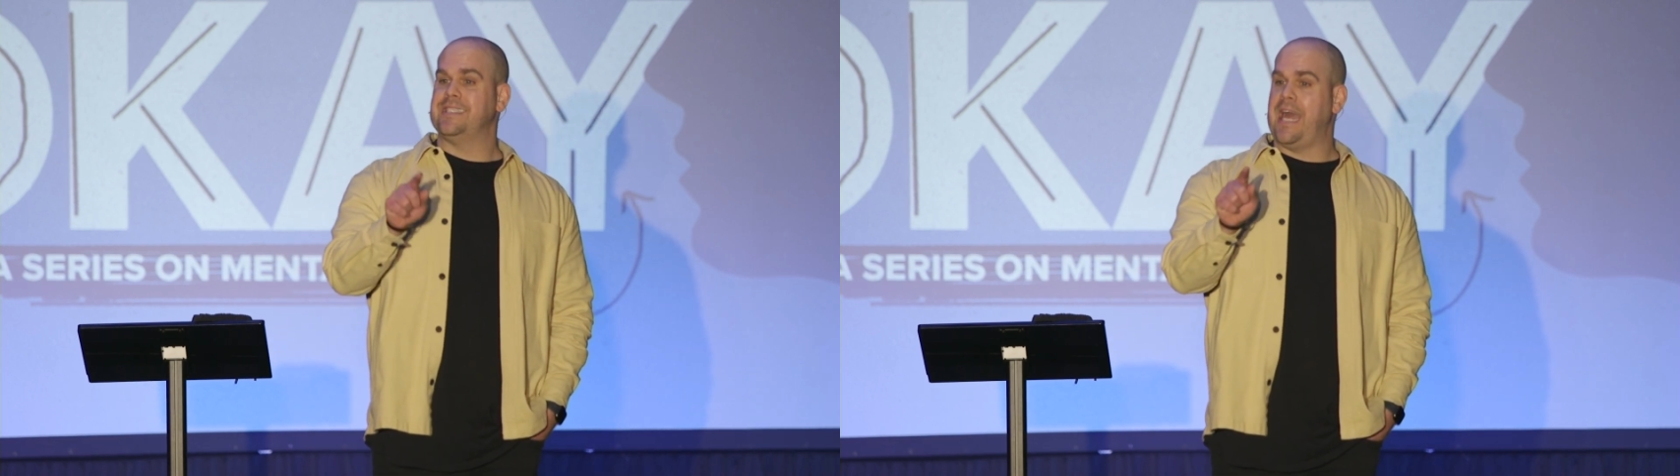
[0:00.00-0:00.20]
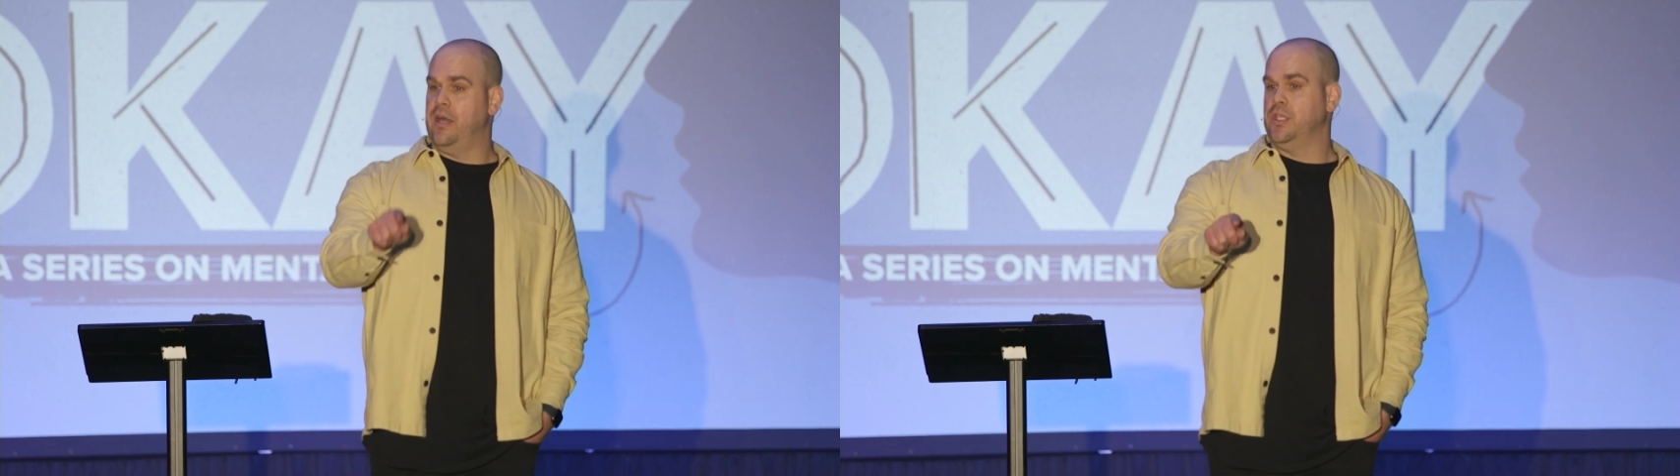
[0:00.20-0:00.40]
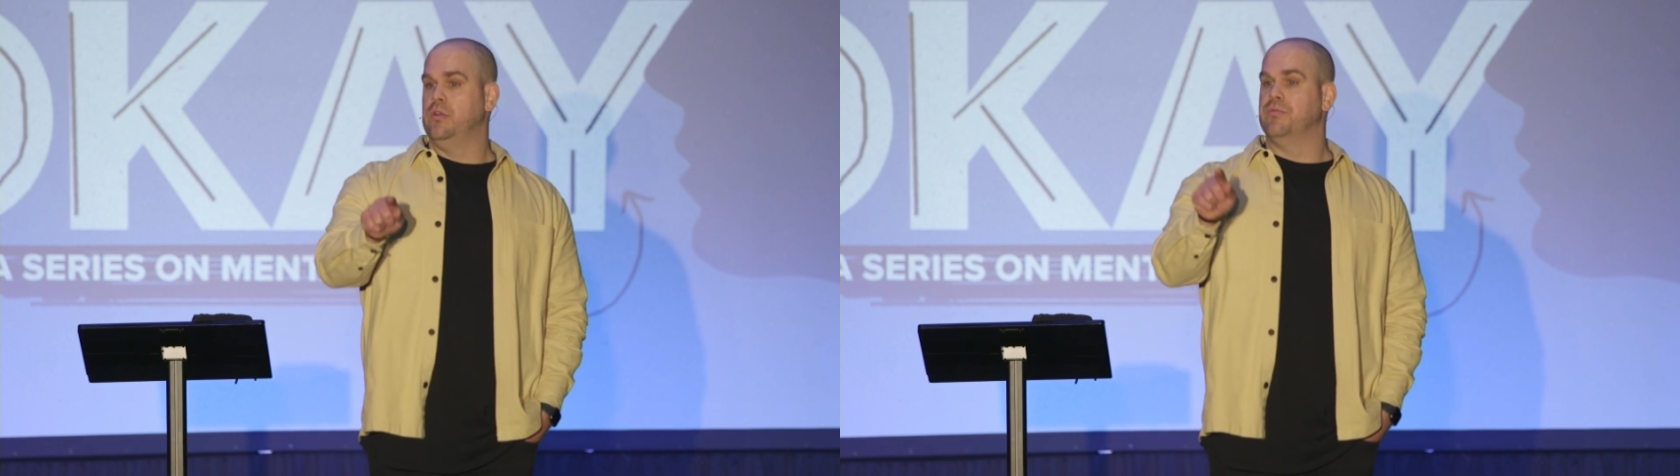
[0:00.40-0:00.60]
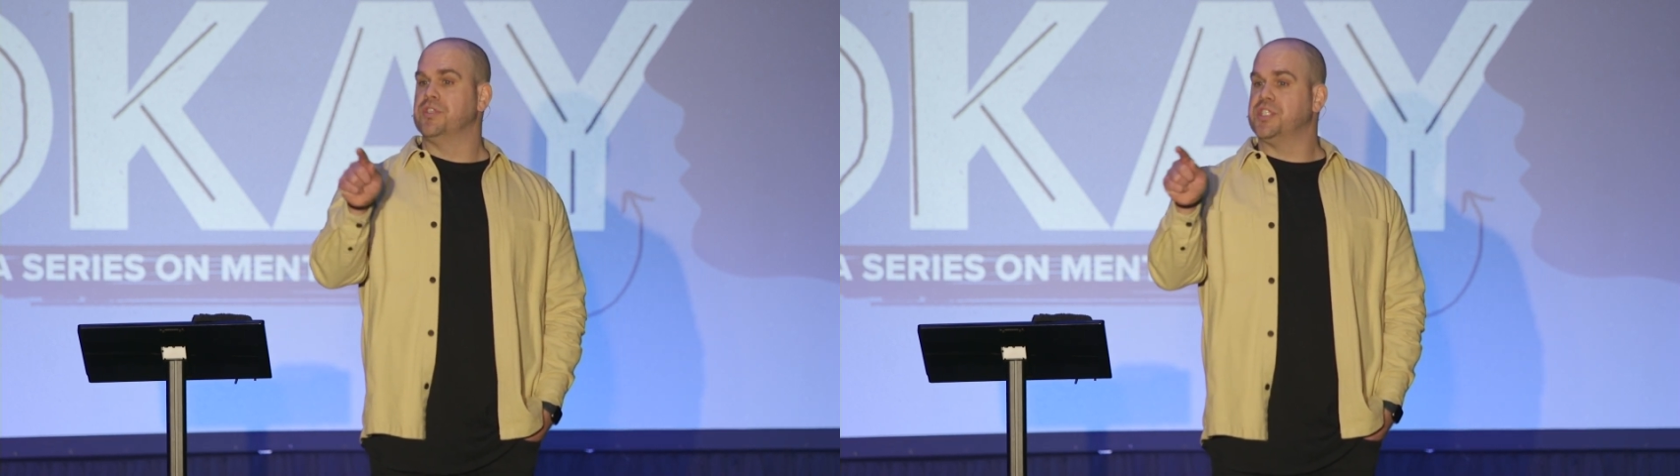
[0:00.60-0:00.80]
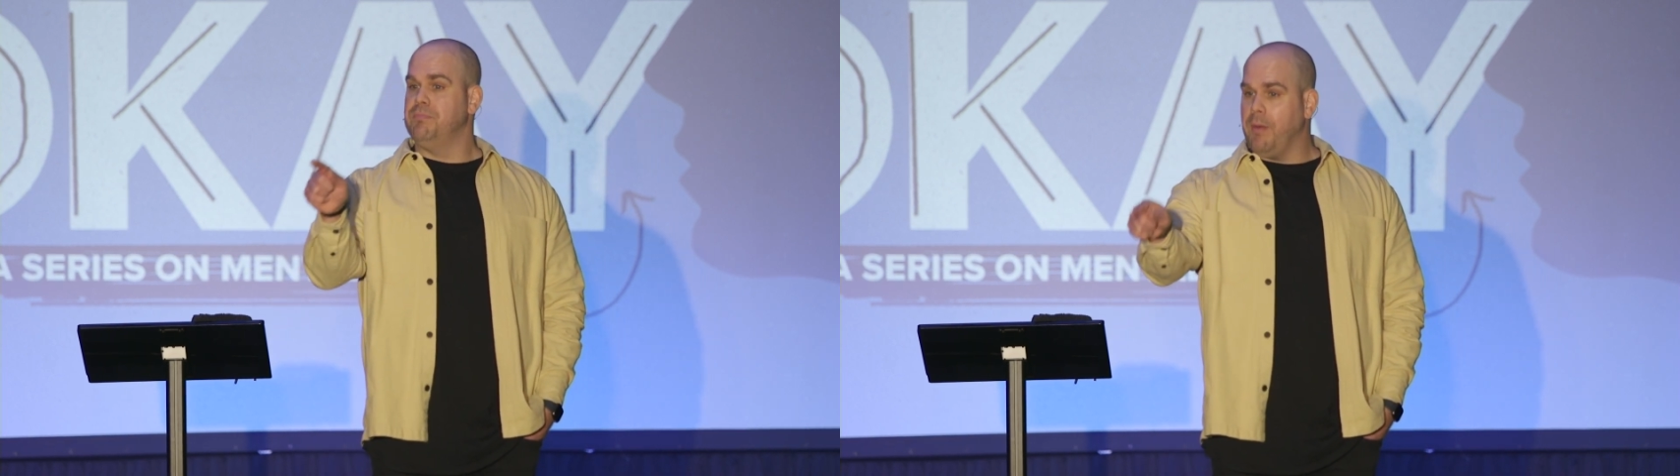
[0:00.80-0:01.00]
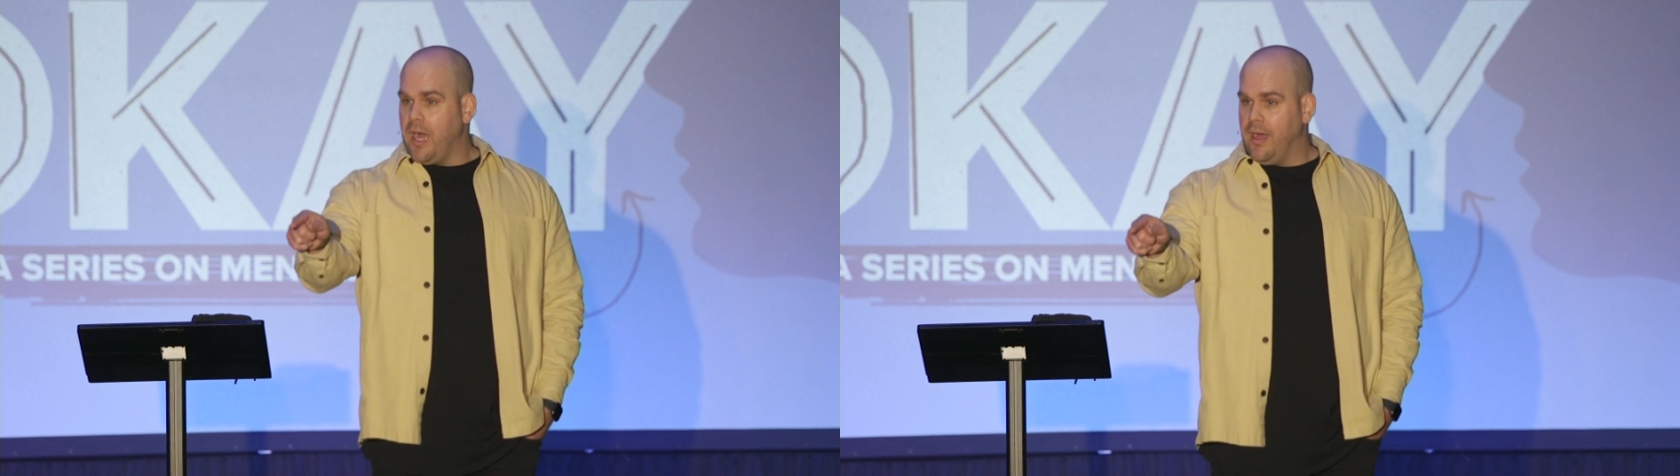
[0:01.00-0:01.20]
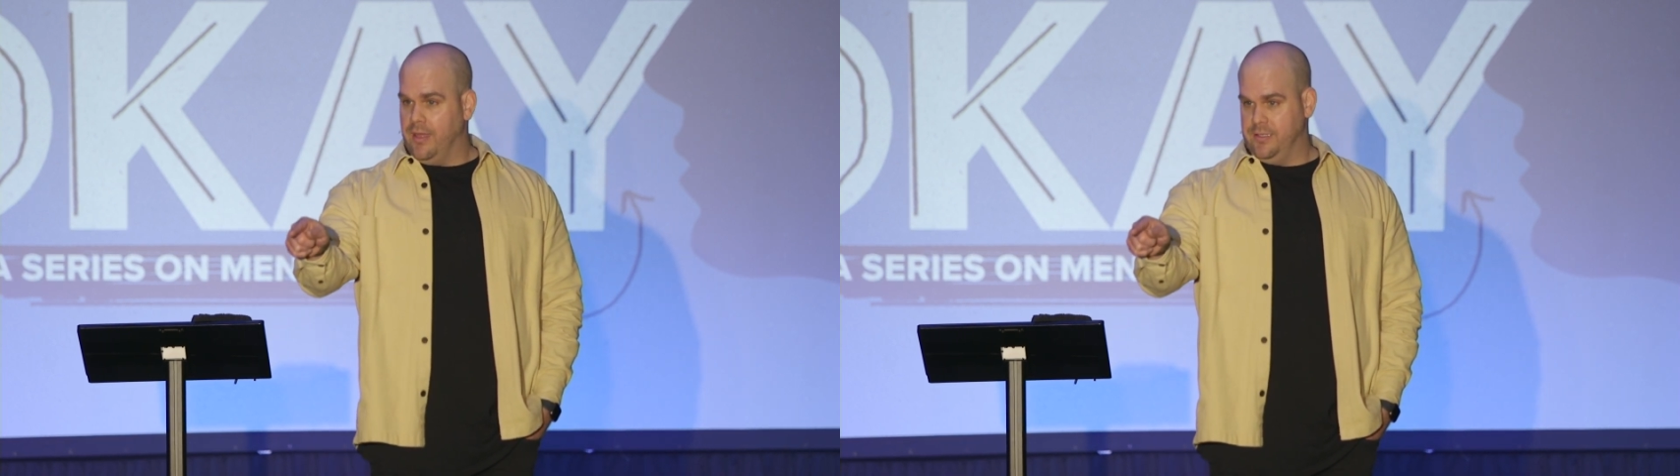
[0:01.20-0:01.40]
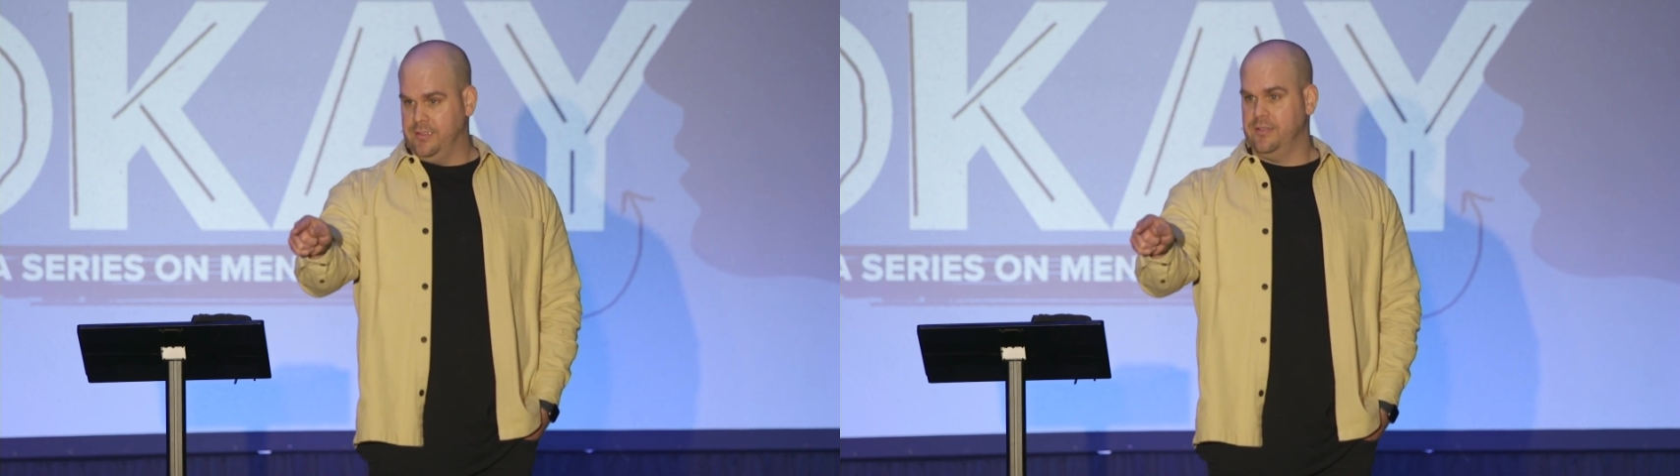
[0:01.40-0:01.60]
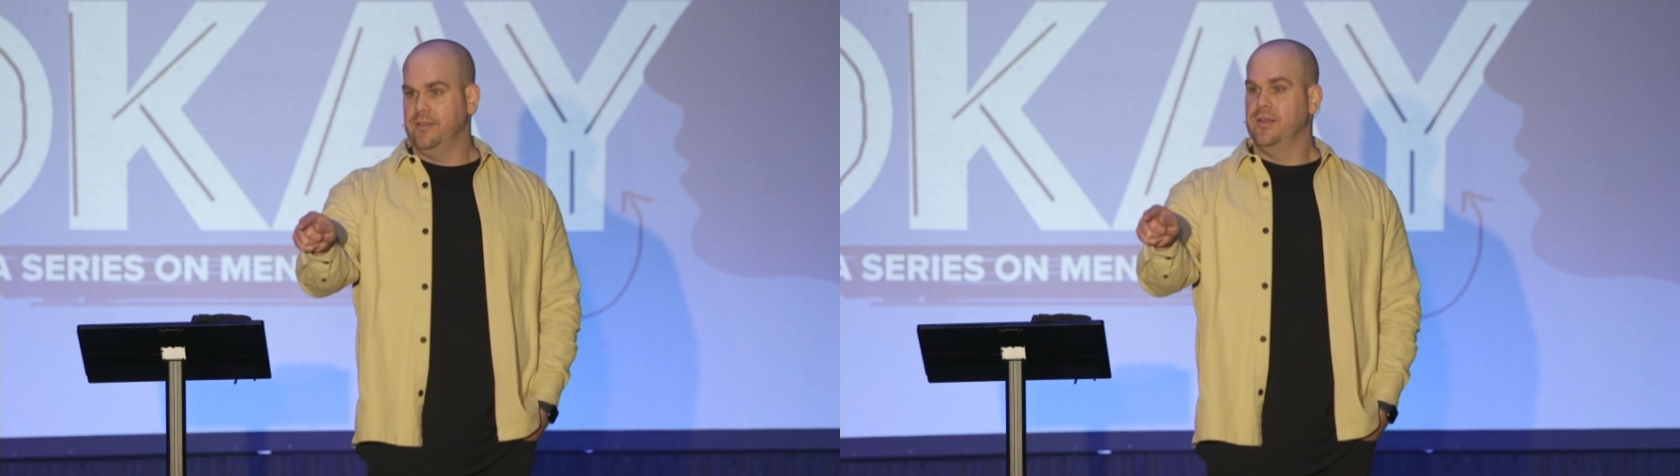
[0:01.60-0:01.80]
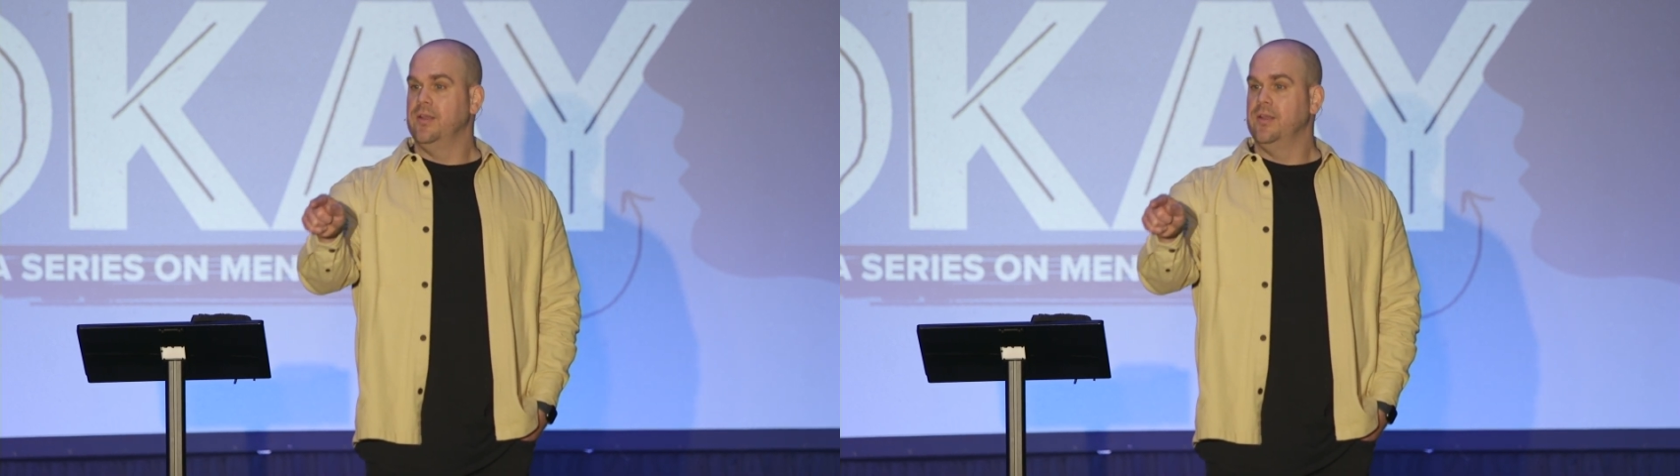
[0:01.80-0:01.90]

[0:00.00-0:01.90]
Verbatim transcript: is how you respond